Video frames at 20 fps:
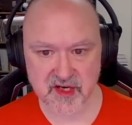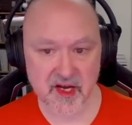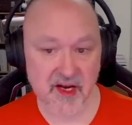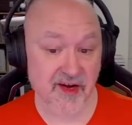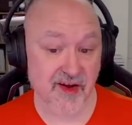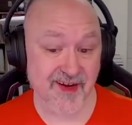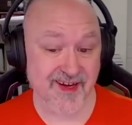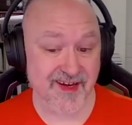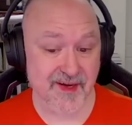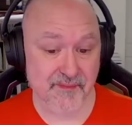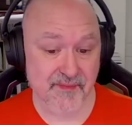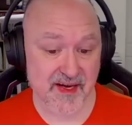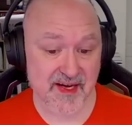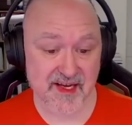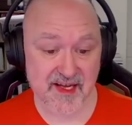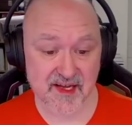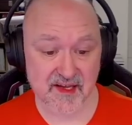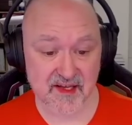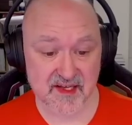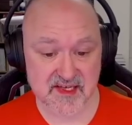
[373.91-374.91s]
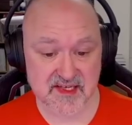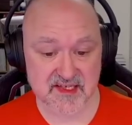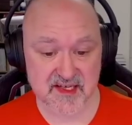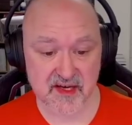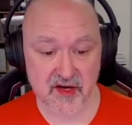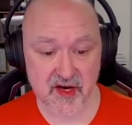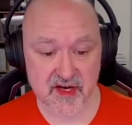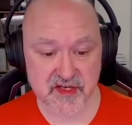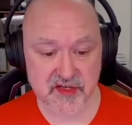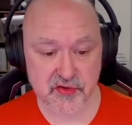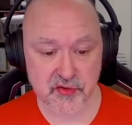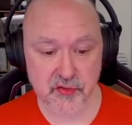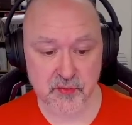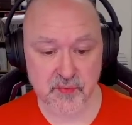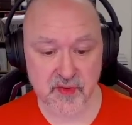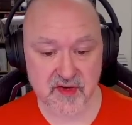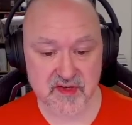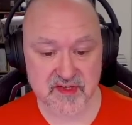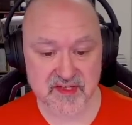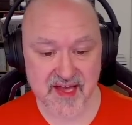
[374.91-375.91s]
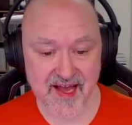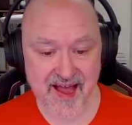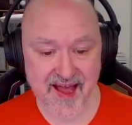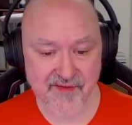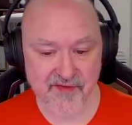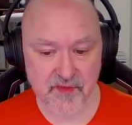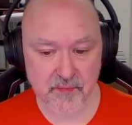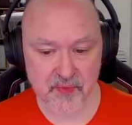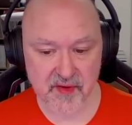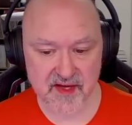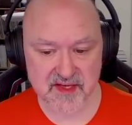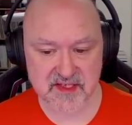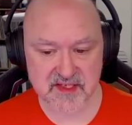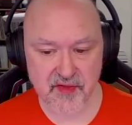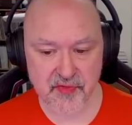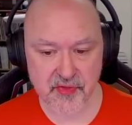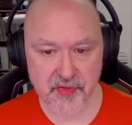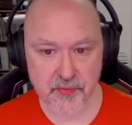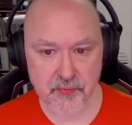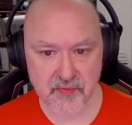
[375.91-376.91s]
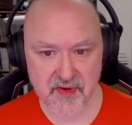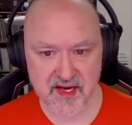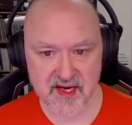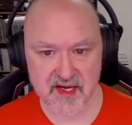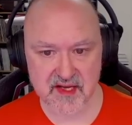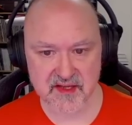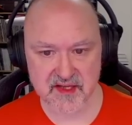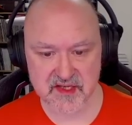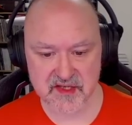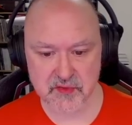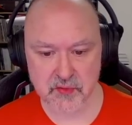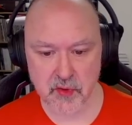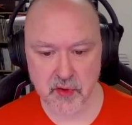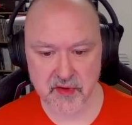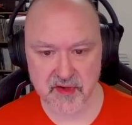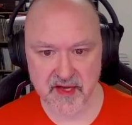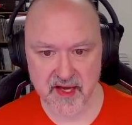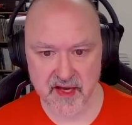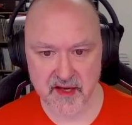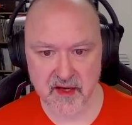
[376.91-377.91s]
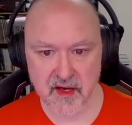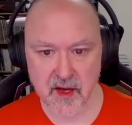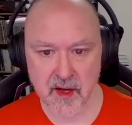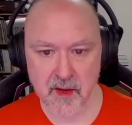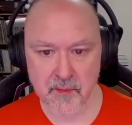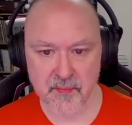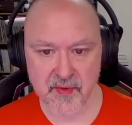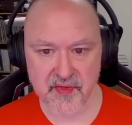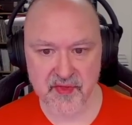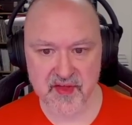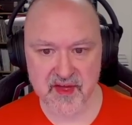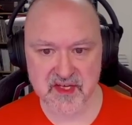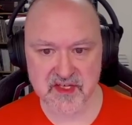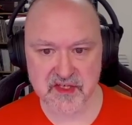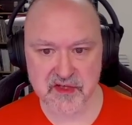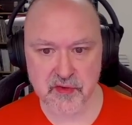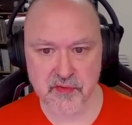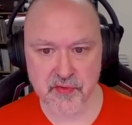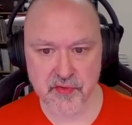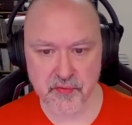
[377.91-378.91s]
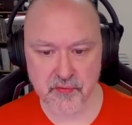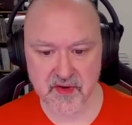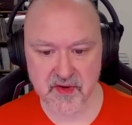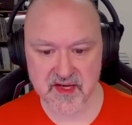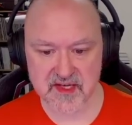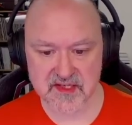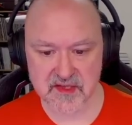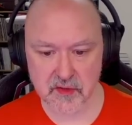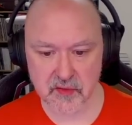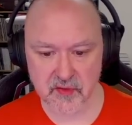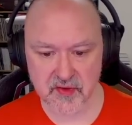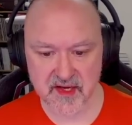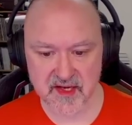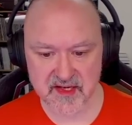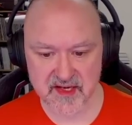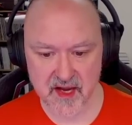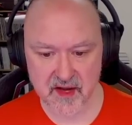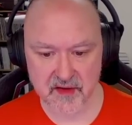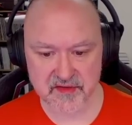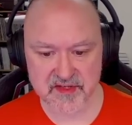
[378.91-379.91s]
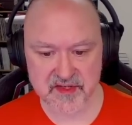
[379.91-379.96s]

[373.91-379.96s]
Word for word: And I can immediately see I do because I haven't placed a three in this row yet, but these two threes are looking down.